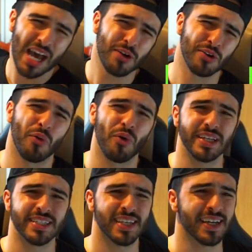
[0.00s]
I don't know what
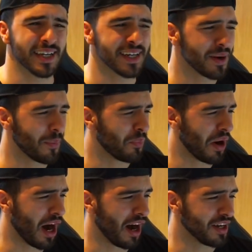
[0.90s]
he's saying,
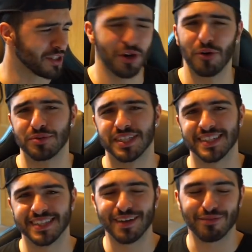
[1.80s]
but yo,
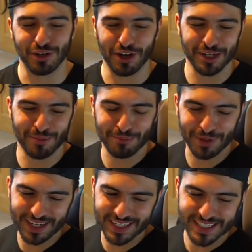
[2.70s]
this is definitely going to my
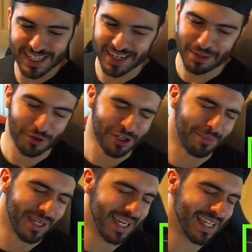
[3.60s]
playlist here, and I'm going
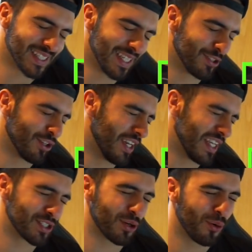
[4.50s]
to be listening to
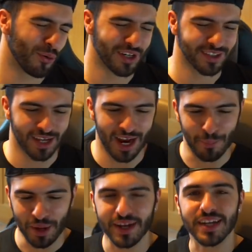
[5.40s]
this all the time.